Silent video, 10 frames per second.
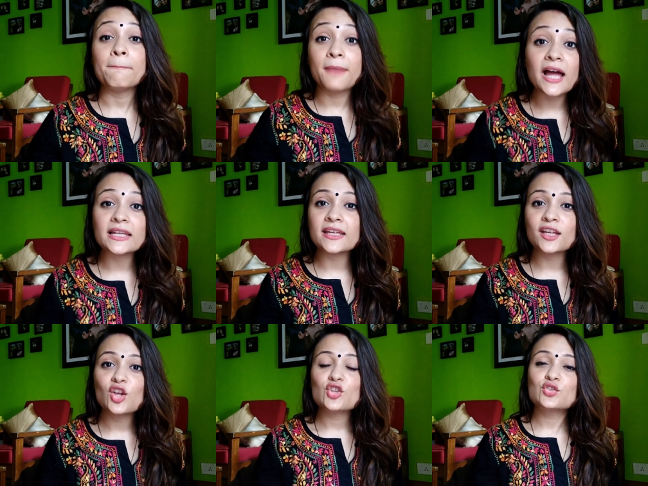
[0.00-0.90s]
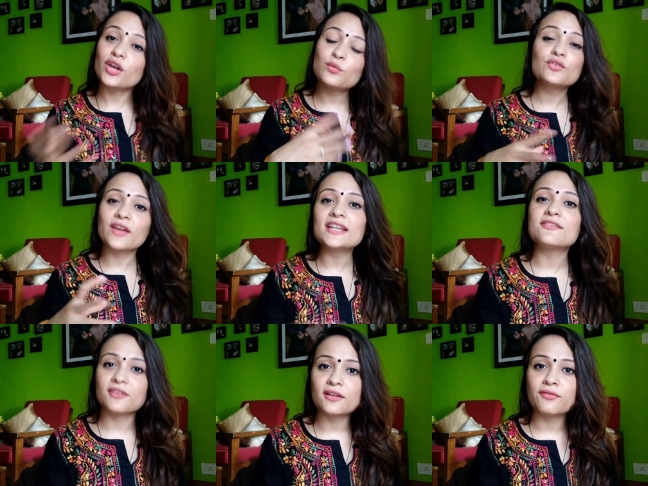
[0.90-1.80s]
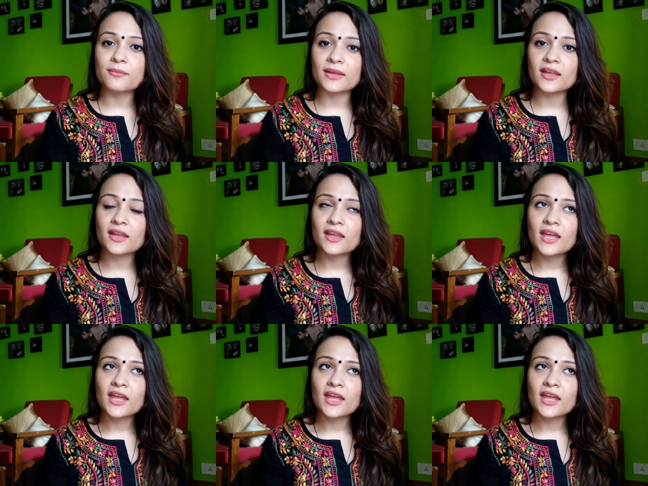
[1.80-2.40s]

Bali. So it was very difficult for me.